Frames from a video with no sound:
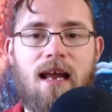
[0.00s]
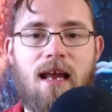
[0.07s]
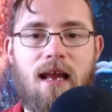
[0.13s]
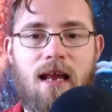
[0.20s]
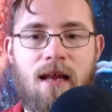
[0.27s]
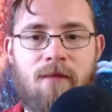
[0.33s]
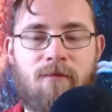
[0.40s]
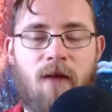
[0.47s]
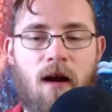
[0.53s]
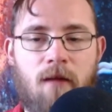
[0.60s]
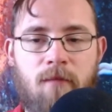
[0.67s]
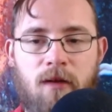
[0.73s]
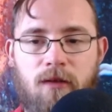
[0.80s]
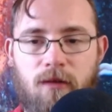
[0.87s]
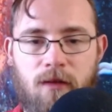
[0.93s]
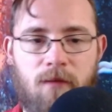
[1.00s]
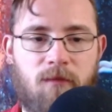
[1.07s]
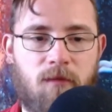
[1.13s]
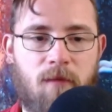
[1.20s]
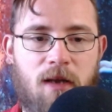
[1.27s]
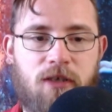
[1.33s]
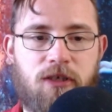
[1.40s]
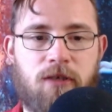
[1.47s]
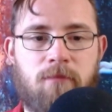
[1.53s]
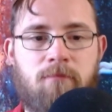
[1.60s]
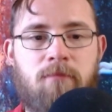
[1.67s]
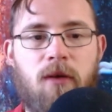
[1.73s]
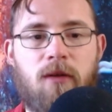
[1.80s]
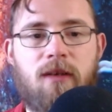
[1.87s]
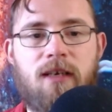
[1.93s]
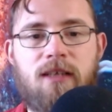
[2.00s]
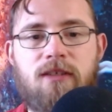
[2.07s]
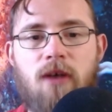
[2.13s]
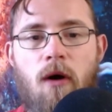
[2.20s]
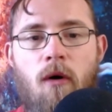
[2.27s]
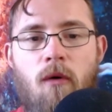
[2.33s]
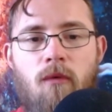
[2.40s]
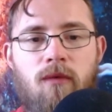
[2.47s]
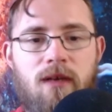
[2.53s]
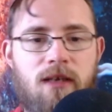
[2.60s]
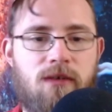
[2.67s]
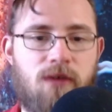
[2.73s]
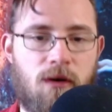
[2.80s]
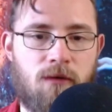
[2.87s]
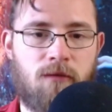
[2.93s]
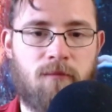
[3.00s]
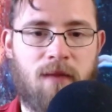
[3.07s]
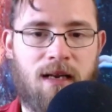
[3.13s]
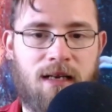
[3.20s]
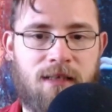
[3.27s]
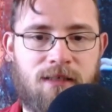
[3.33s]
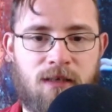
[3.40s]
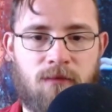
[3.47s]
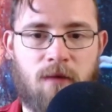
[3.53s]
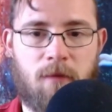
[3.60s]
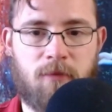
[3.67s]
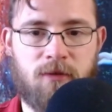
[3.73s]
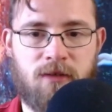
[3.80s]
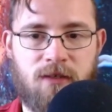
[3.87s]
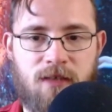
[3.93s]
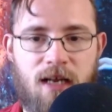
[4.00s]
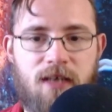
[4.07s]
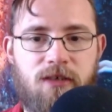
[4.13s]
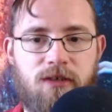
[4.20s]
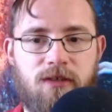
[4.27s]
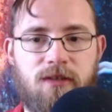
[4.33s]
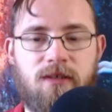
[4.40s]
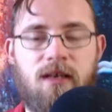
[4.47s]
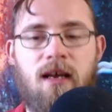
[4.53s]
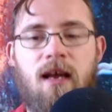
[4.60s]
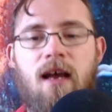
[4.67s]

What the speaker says: environmental information, building its own internal meanings and representations.